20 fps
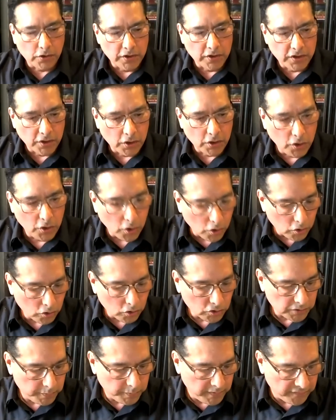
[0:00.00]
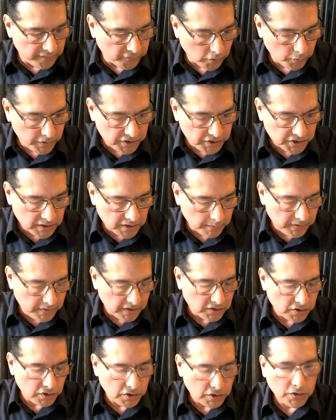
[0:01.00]
or the goals before we jump
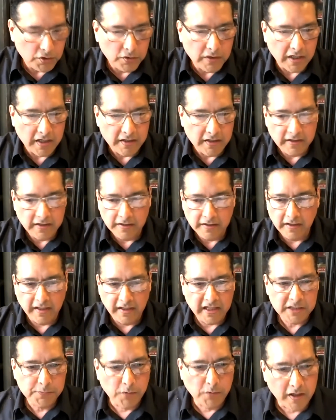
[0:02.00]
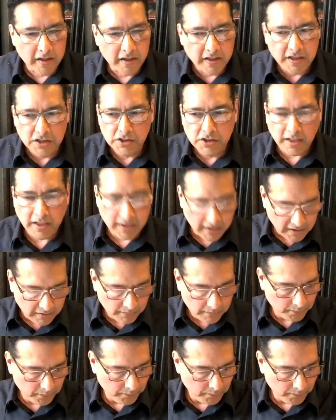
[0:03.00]
into the next part of the agenda?